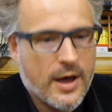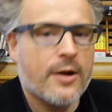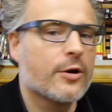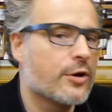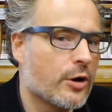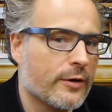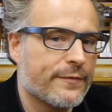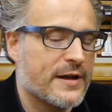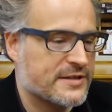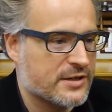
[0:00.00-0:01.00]
I don't know
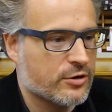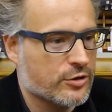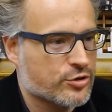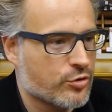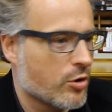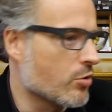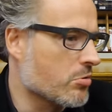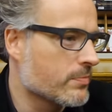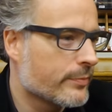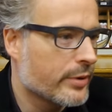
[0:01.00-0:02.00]
if that's the
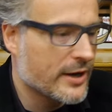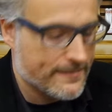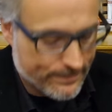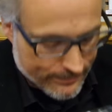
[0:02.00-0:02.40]
control, but